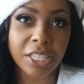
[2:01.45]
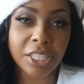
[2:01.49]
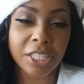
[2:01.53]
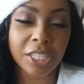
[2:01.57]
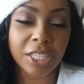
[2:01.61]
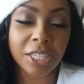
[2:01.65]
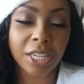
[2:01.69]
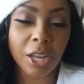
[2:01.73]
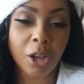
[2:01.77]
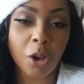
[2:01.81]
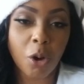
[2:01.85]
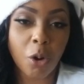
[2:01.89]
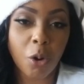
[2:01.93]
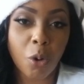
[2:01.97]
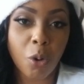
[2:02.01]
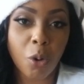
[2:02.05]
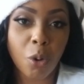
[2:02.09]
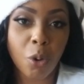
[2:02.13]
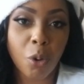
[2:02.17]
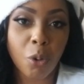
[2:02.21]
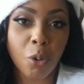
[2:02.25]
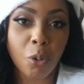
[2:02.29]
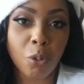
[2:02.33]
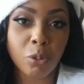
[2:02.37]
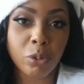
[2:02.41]
into the
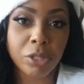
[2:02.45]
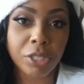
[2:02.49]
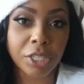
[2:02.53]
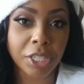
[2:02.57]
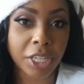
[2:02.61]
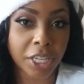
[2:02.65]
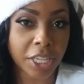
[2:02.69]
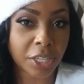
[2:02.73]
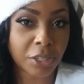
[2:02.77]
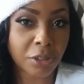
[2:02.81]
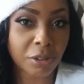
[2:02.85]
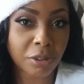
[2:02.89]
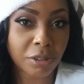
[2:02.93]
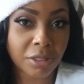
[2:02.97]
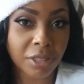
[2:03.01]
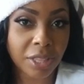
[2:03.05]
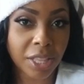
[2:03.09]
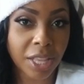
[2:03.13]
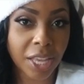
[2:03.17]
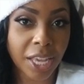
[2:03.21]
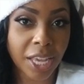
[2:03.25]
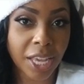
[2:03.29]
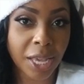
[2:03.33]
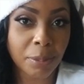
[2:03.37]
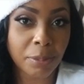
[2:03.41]
whole Tinder
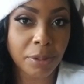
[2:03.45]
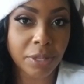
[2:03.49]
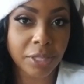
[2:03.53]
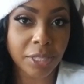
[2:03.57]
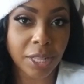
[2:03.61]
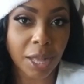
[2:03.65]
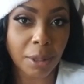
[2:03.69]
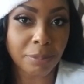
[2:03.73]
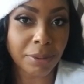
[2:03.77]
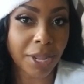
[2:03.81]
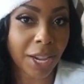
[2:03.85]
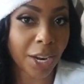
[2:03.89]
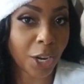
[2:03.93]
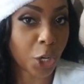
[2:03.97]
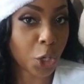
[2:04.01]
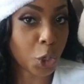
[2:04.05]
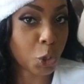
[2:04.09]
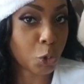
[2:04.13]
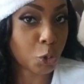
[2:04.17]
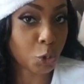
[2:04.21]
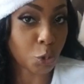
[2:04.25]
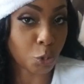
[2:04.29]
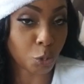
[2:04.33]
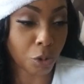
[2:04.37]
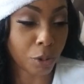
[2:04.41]
thing because I'm not a
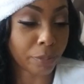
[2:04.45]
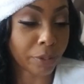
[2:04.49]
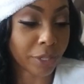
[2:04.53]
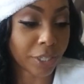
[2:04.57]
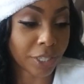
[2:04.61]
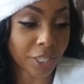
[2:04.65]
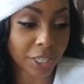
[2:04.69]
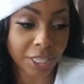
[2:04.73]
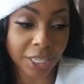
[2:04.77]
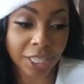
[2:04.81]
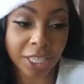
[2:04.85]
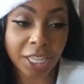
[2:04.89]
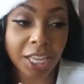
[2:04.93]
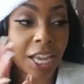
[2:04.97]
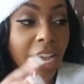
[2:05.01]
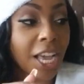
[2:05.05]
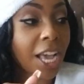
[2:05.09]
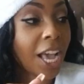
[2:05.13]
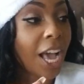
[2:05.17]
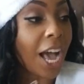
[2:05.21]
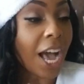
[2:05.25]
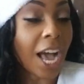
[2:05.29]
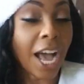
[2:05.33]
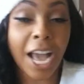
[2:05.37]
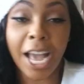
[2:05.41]
loose woman, honey.
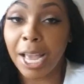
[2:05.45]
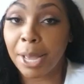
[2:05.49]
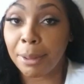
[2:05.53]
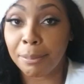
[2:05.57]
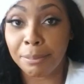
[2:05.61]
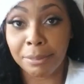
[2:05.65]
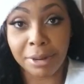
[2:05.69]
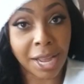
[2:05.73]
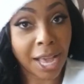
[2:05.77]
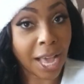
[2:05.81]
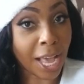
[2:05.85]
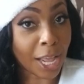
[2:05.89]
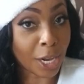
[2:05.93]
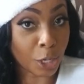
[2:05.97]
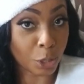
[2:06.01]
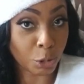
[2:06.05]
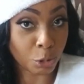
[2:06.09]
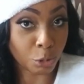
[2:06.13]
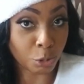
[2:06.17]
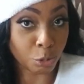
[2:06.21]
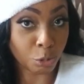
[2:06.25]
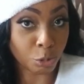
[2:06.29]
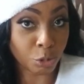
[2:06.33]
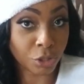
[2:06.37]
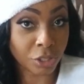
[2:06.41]
I am not
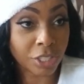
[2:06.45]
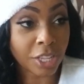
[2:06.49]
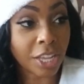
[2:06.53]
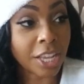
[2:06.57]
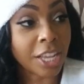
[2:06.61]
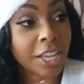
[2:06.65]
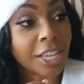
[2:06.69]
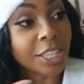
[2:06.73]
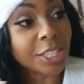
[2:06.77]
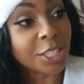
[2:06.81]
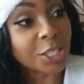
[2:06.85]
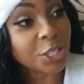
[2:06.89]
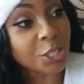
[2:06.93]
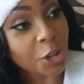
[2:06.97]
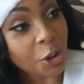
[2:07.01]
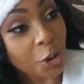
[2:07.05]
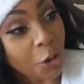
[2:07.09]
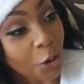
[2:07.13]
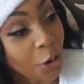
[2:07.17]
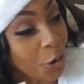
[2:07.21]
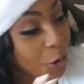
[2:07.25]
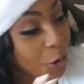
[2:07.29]
loose. So,